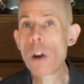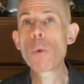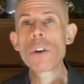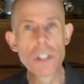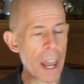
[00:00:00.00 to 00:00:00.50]
There
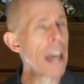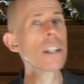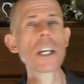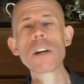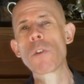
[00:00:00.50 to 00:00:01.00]
were
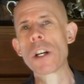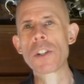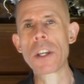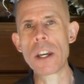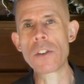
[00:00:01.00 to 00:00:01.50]
10 gun
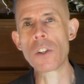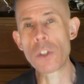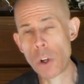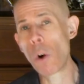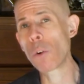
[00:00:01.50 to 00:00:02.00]
rights
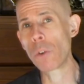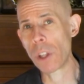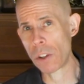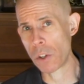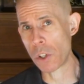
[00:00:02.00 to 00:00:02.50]
cases total
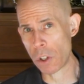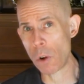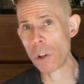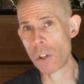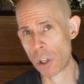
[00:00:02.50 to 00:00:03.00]
that the
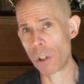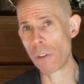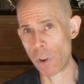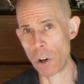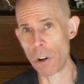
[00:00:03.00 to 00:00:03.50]
SCOTUS could
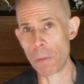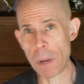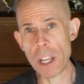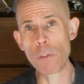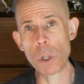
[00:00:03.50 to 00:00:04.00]
have heard,
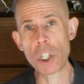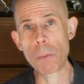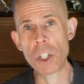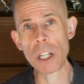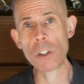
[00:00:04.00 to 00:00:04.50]
many of which
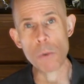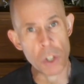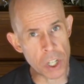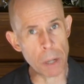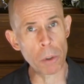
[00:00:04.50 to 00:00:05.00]
object to
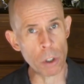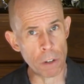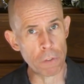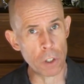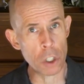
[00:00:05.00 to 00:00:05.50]
similar
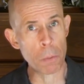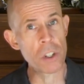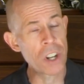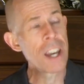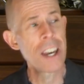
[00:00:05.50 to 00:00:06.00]

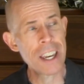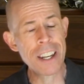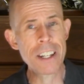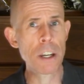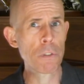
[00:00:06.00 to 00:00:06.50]
infringements
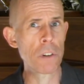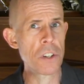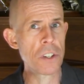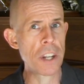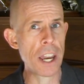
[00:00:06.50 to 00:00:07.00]
in
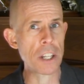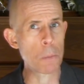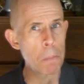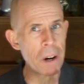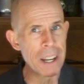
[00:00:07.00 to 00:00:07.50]
different
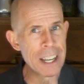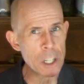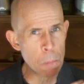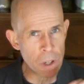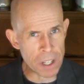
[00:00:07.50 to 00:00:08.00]
states, but
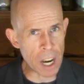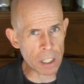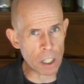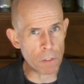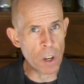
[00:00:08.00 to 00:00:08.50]
it's
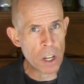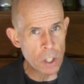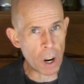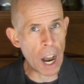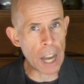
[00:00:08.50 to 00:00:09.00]
productive
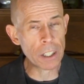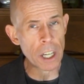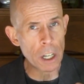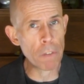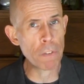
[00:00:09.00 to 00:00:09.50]
to
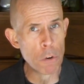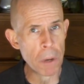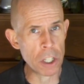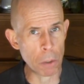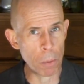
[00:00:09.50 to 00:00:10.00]
highlight a few
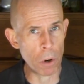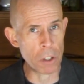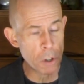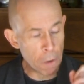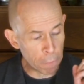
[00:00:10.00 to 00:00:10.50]
major points.